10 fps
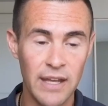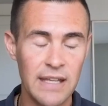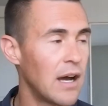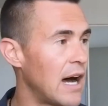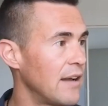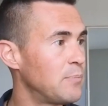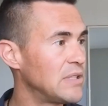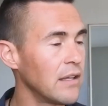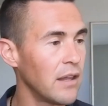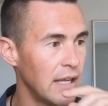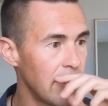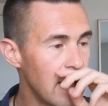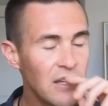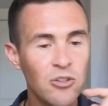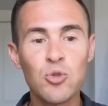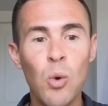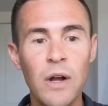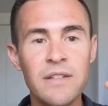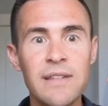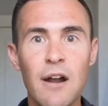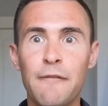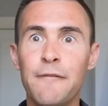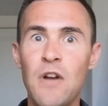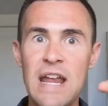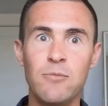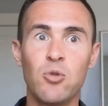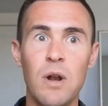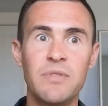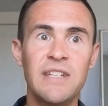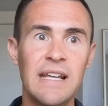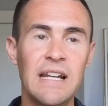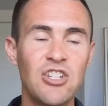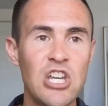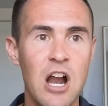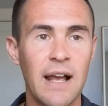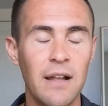Like, particularly there's ones that are framed where I'm sitting in a chair.